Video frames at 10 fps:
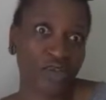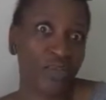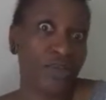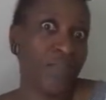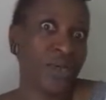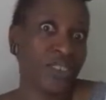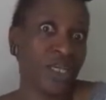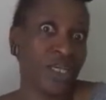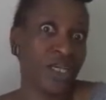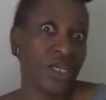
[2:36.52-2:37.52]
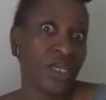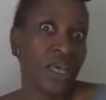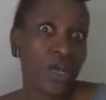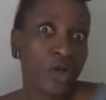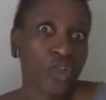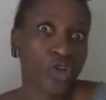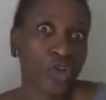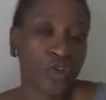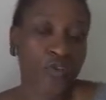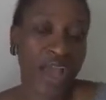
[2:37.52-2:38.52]
through our body is
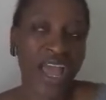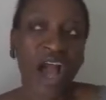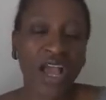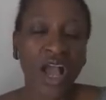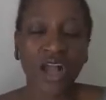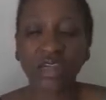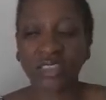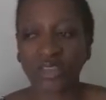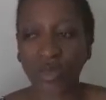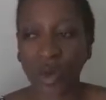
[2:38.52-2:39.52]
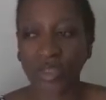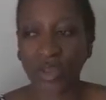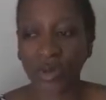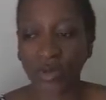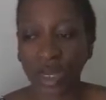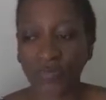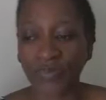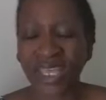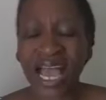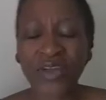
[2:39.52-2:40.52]
also good for our hair? I can't say the word though.
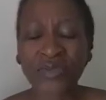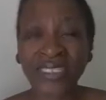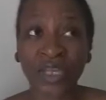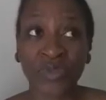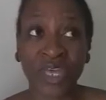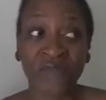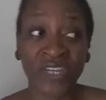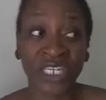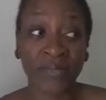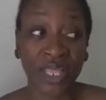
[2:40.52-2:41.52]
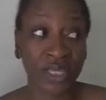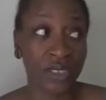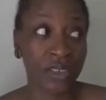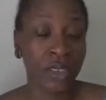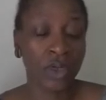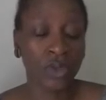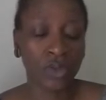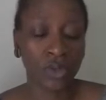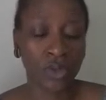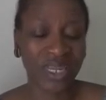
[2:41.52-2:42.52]
How do I say it without offending mother
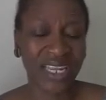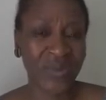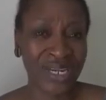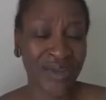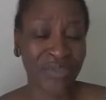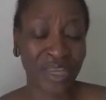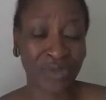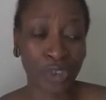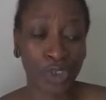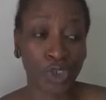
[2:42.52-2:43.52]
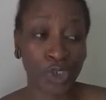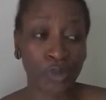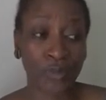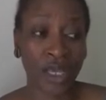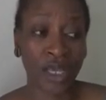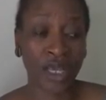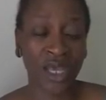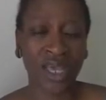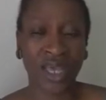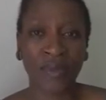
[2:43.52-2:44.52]
or anyone out there on YouTube?
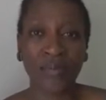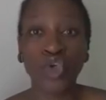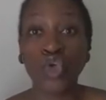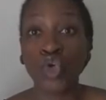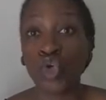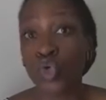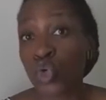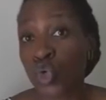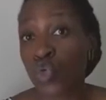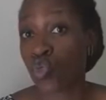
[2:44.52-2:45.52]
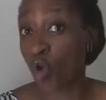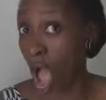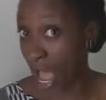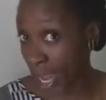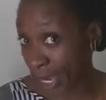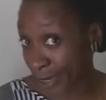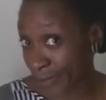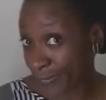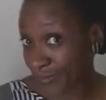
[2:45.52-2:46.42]
Urine,